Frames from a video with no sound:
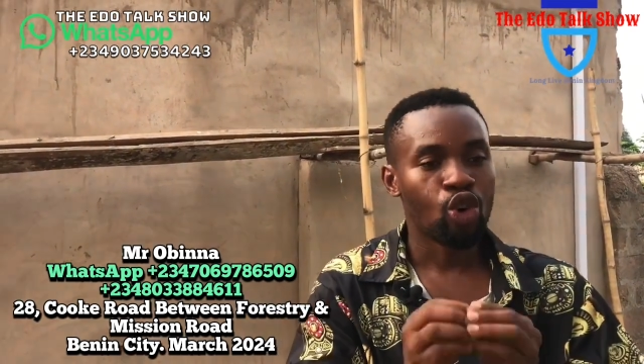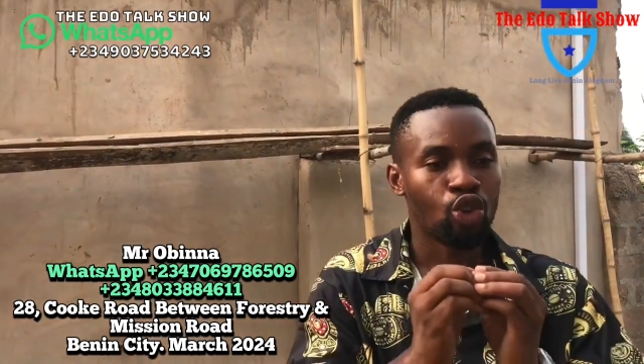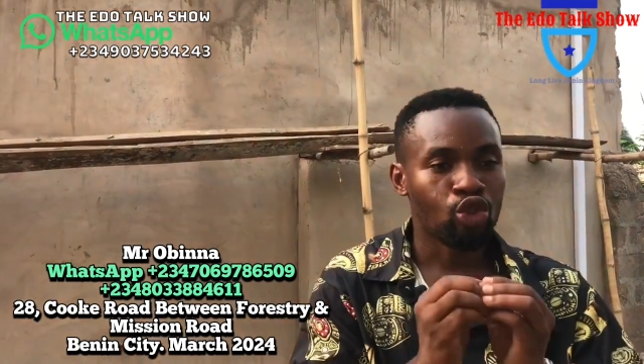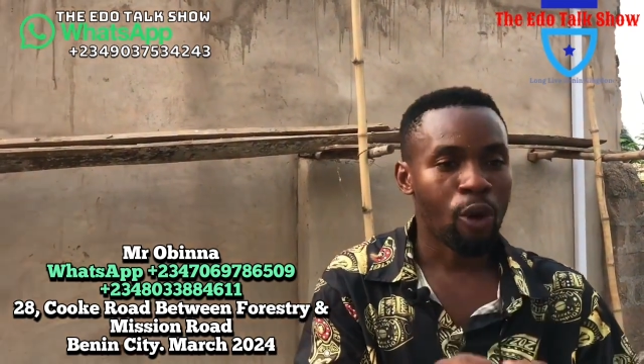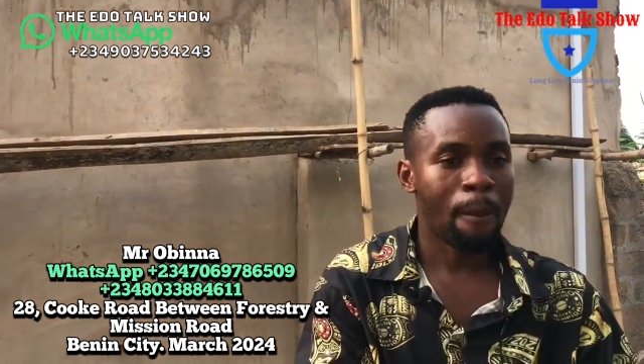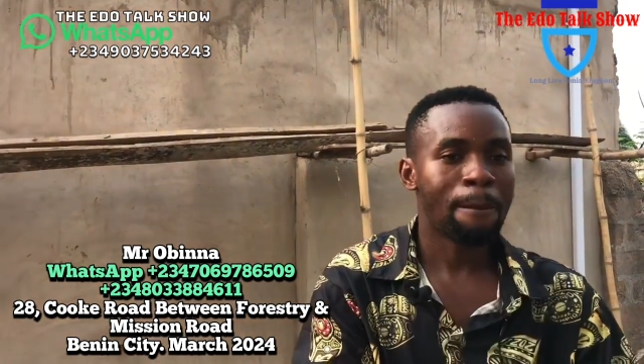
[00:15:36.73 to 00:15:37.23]

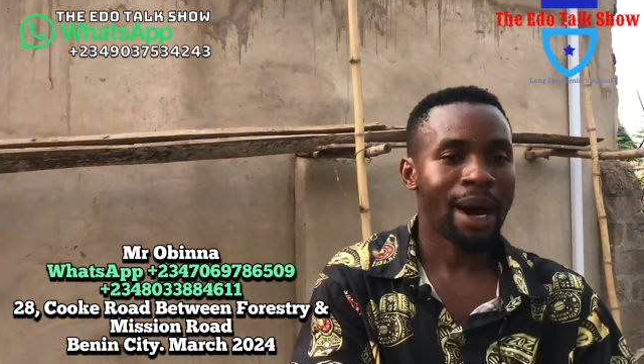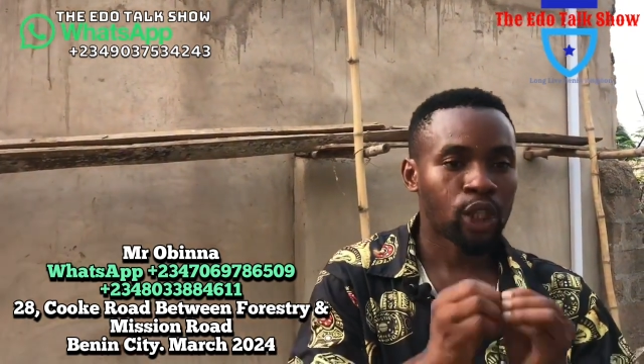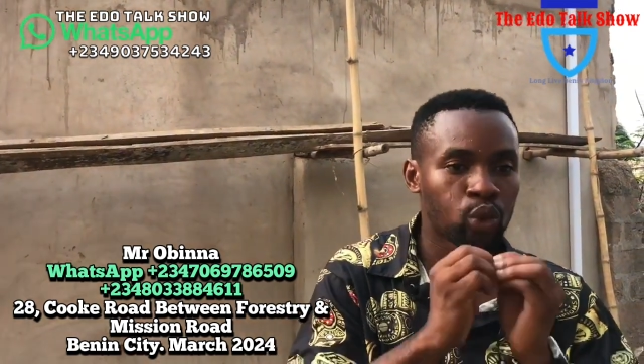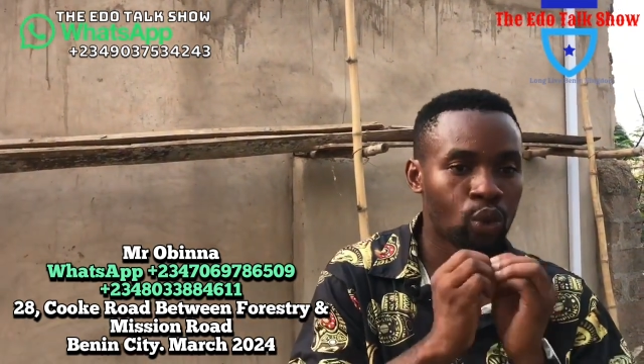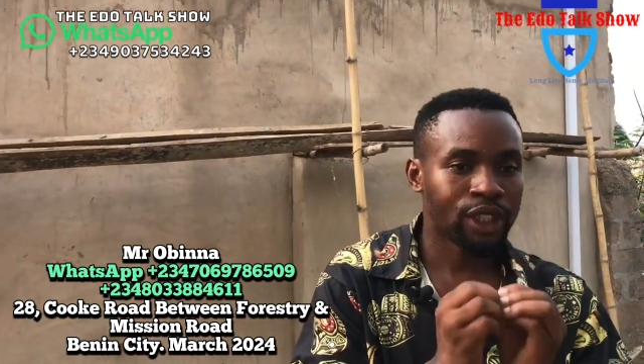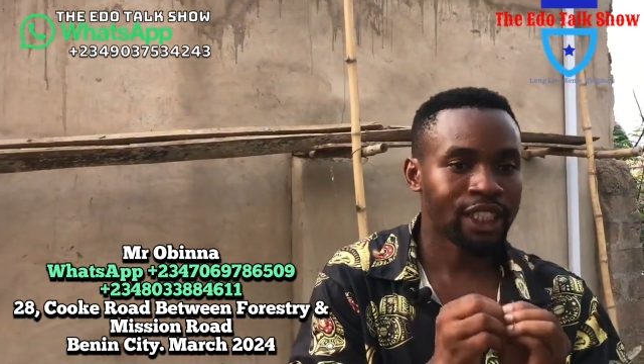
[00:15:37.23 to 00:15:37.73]
Number
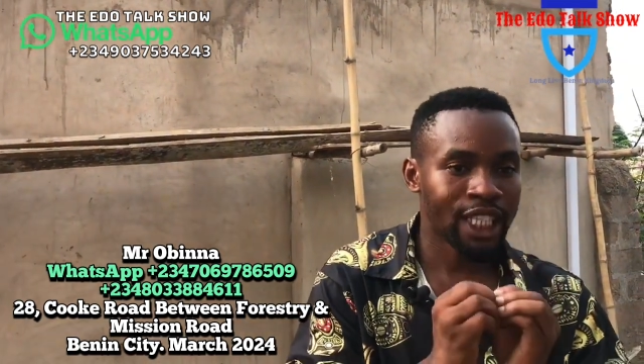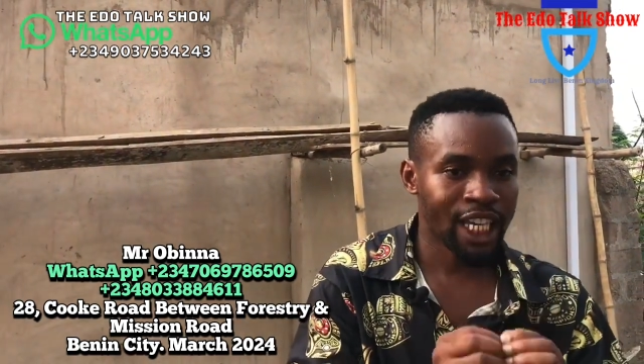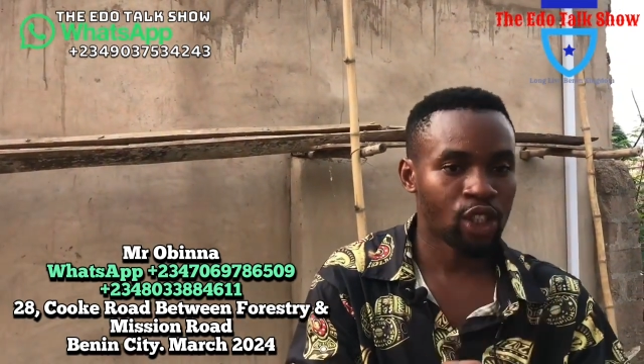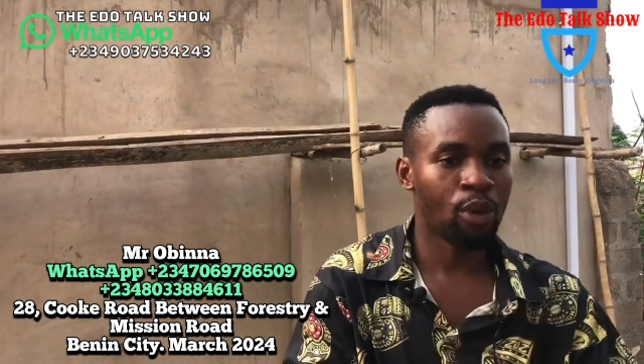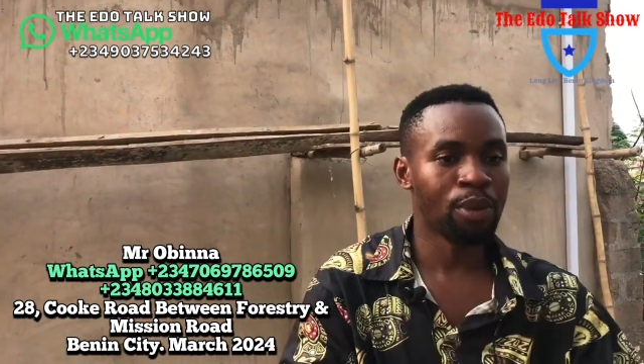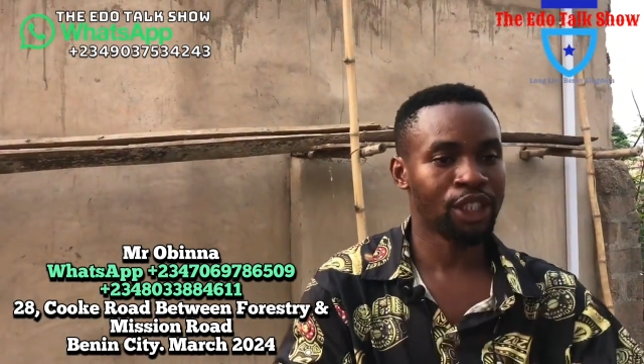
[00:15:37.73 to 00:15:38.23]
28,
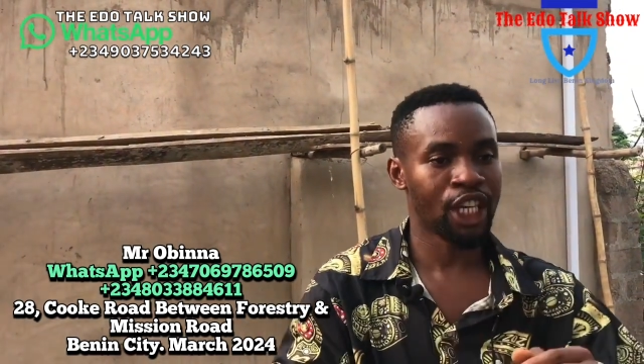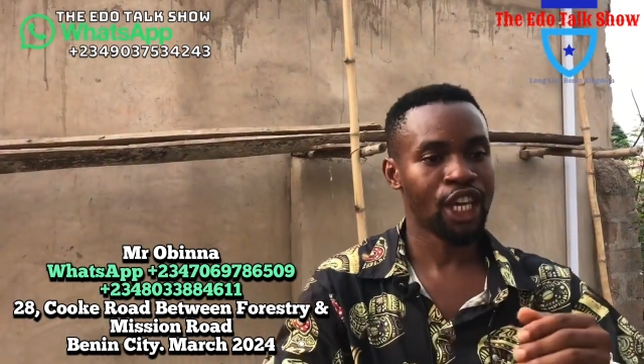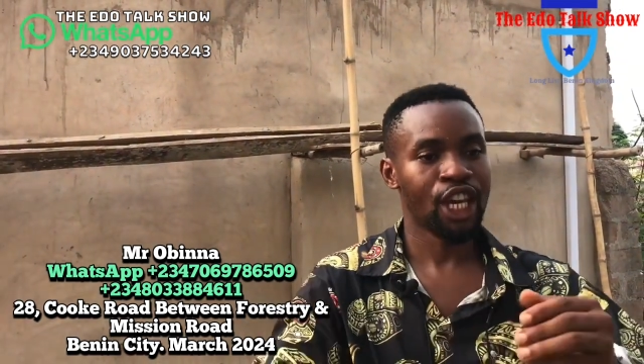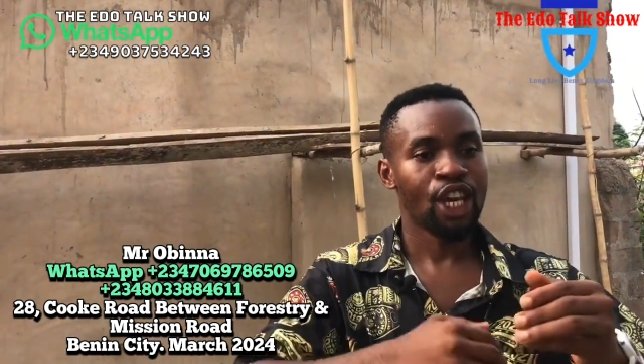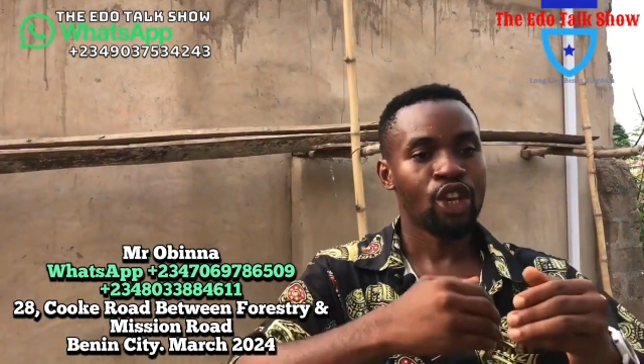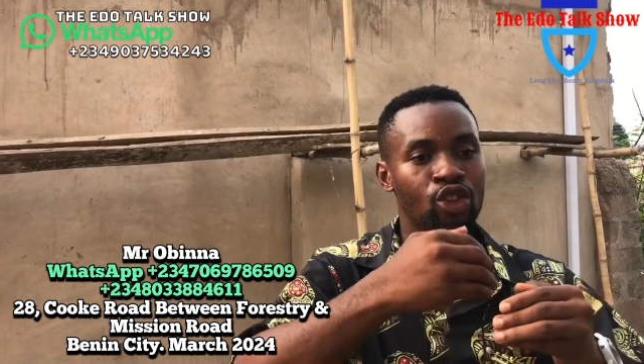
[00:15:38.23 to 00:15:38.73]
or me say,
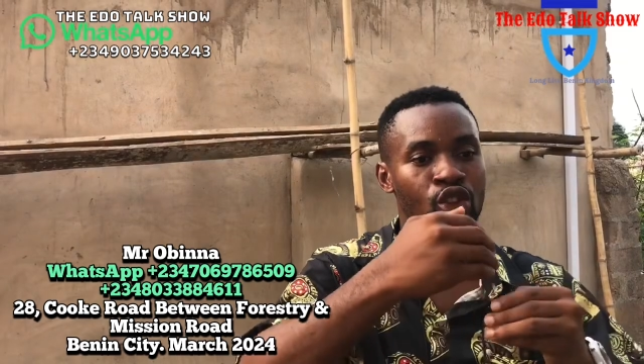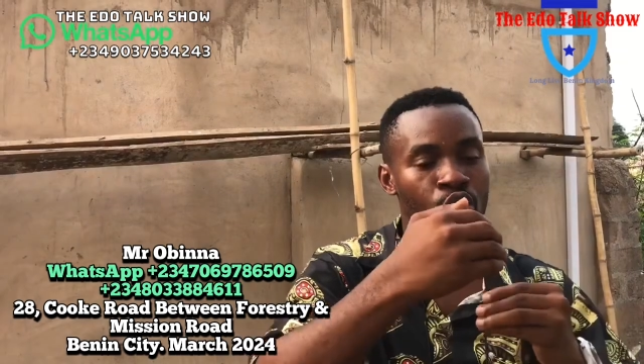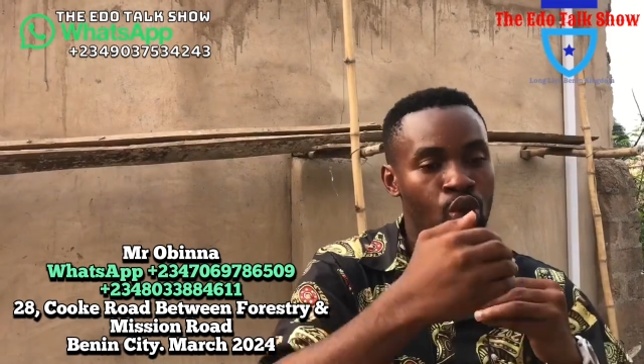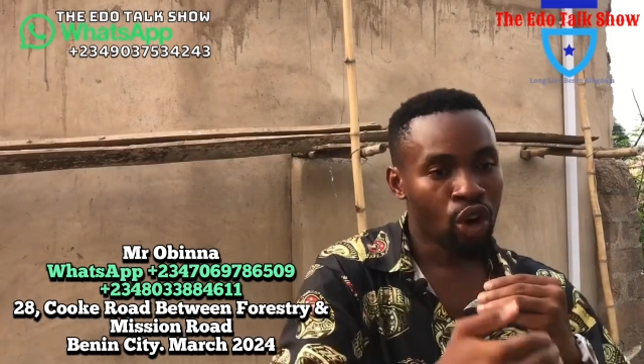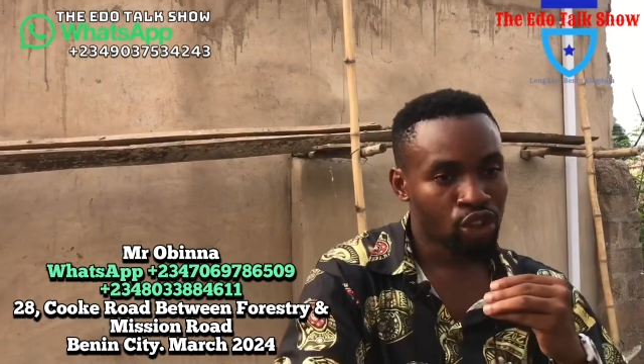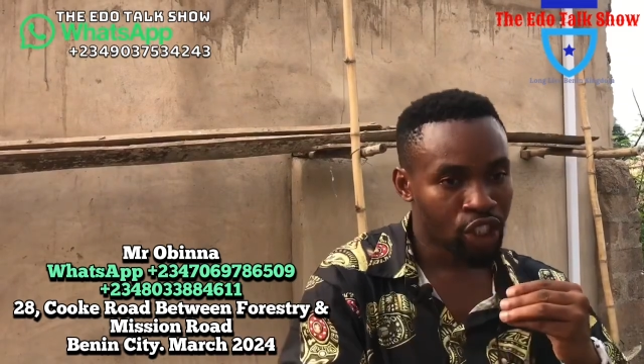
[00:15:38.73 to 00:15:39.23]
you
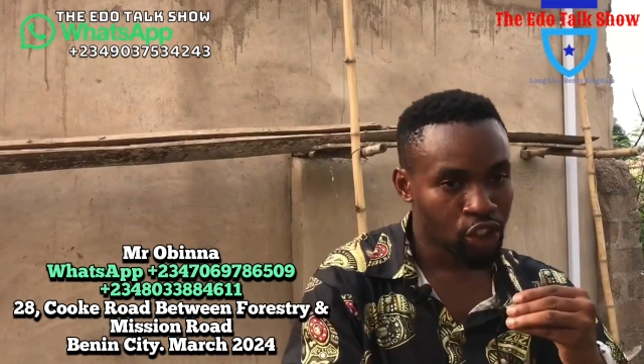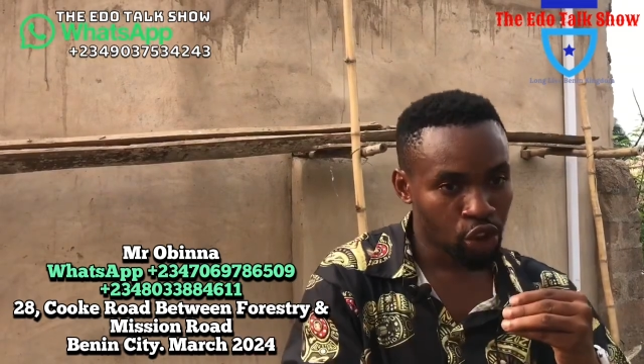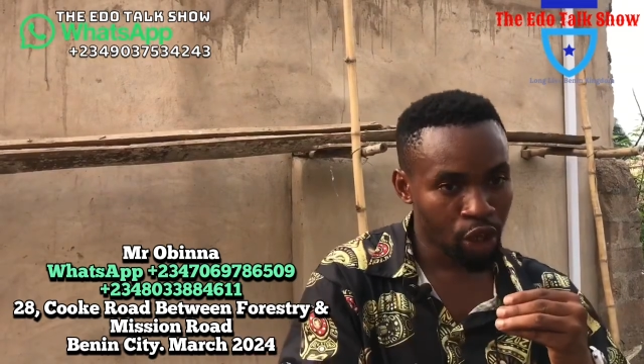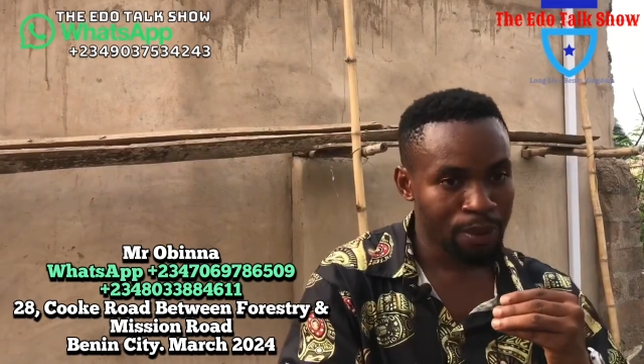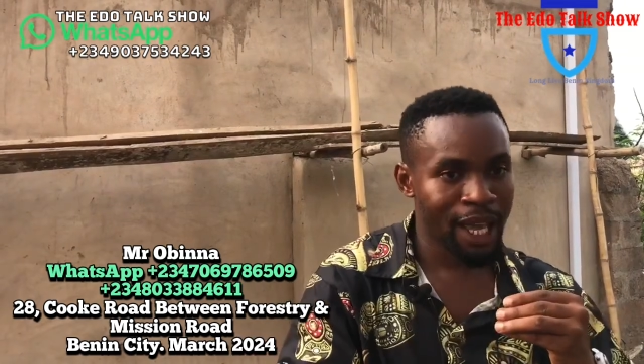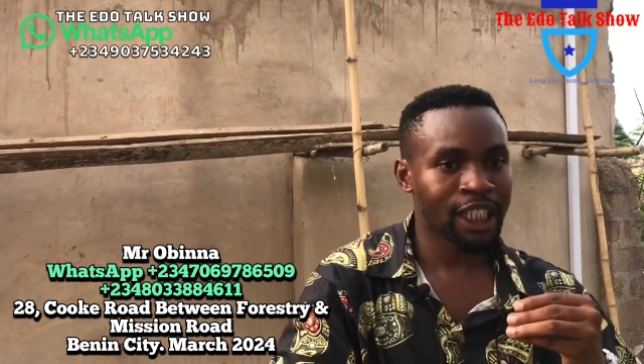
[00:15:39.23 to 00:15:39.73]
go the
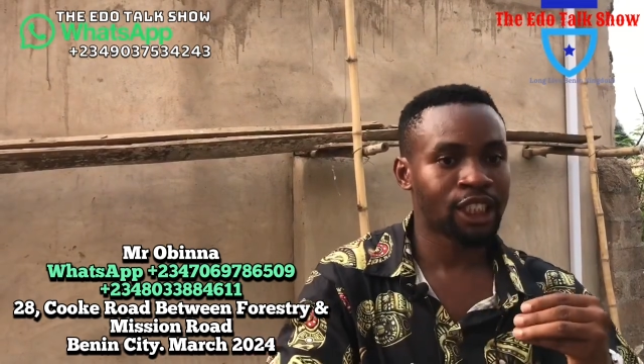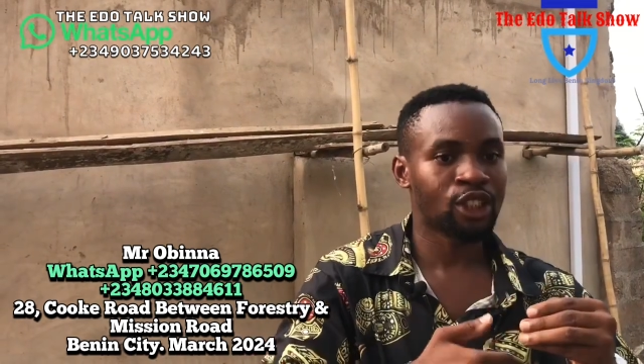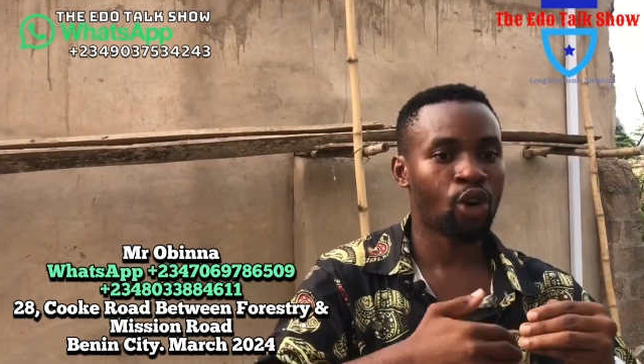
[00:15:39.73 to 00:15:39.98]
shop that is